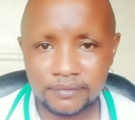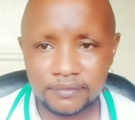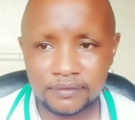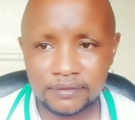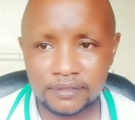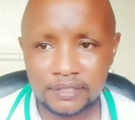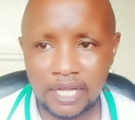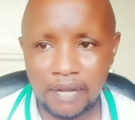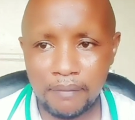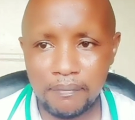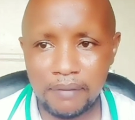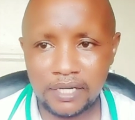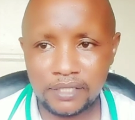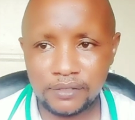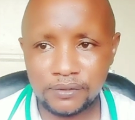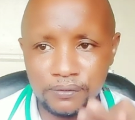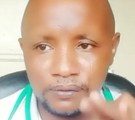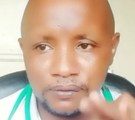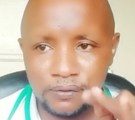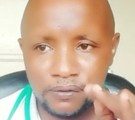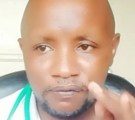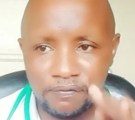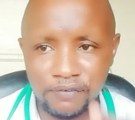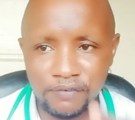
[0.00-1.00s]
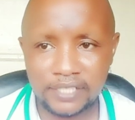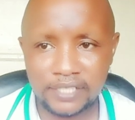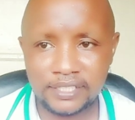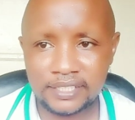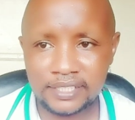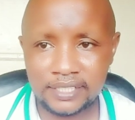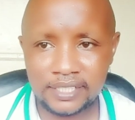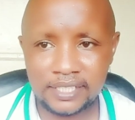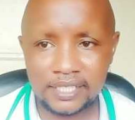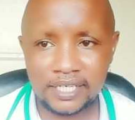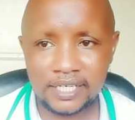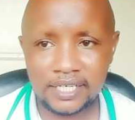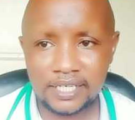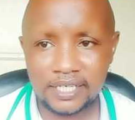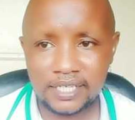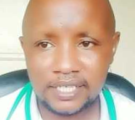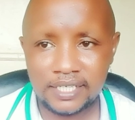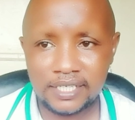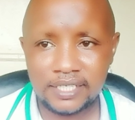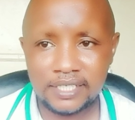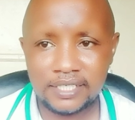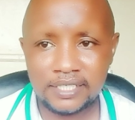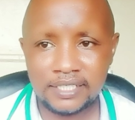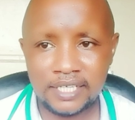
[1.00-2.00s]
Number 2, fatigue.
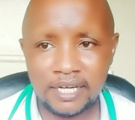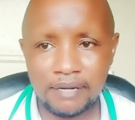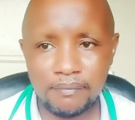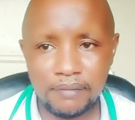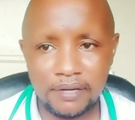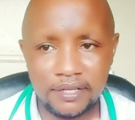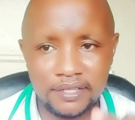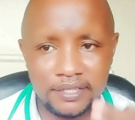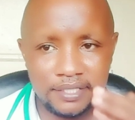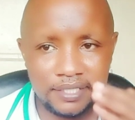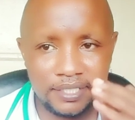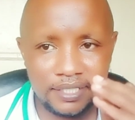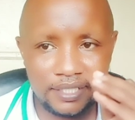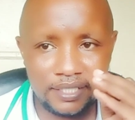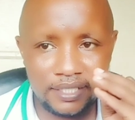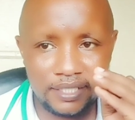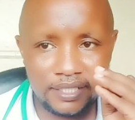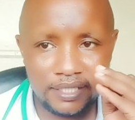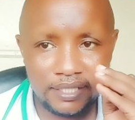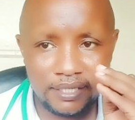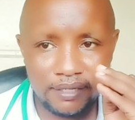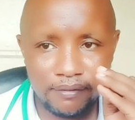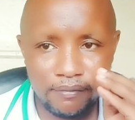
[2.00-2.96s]
Number 3,